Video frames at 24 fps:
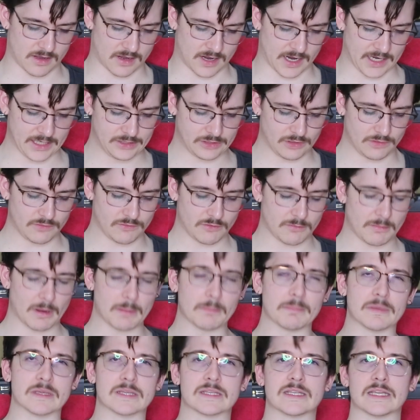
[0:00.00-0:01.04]
I don't
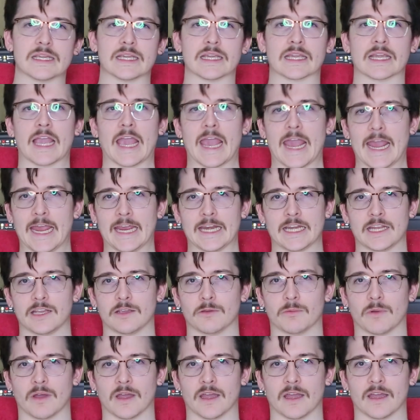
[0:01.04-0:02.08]
remember seeing
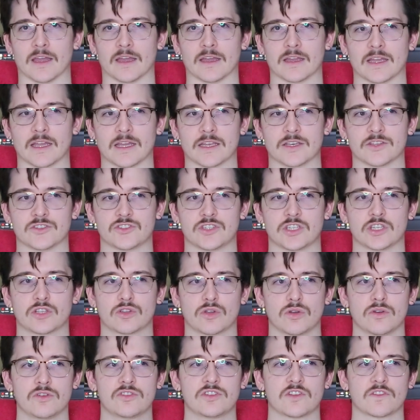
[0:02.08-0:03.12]
anywhere, and she
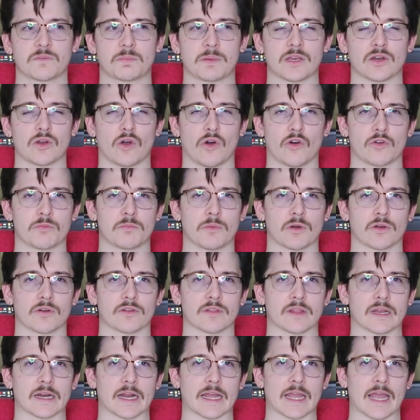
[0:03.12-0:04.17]
could just be an old model
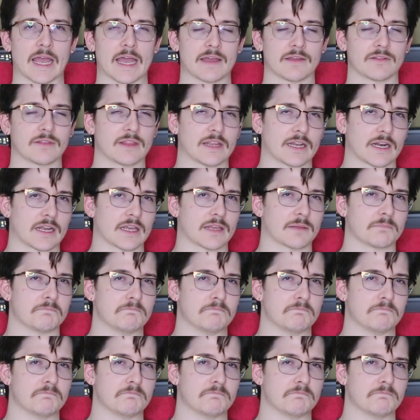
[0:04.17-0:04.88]
that I